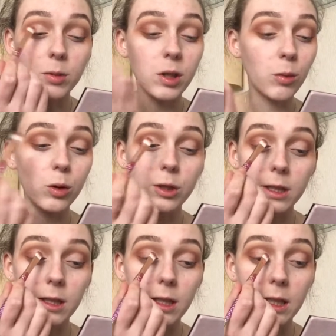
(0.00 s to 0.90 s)
I'm still
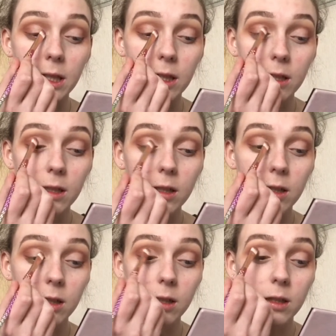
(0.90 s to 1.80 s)
using the
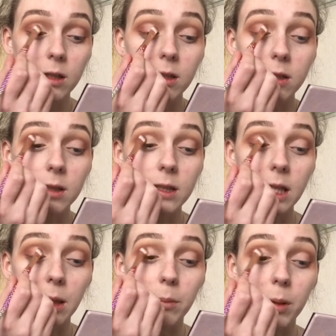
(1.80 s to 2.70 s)

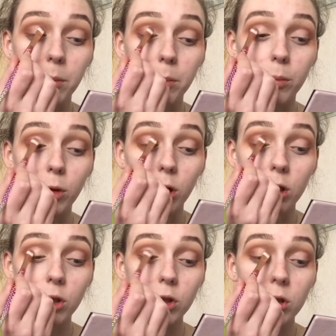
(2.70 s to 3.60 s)
same
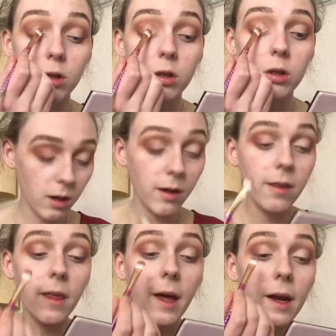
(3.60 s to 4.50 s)
brush.
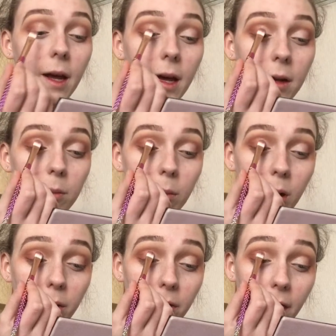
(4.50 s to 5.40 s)
Then in
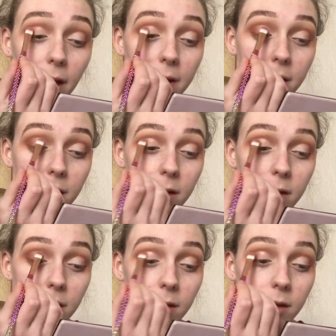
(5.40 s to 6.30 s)
with that
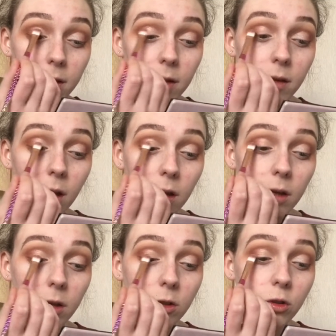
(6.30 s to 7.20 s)

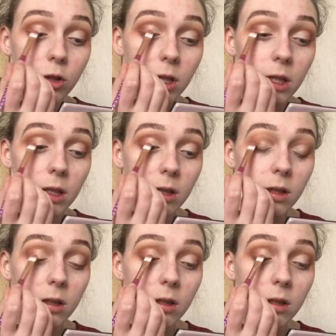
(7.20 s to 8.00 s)
darker shade.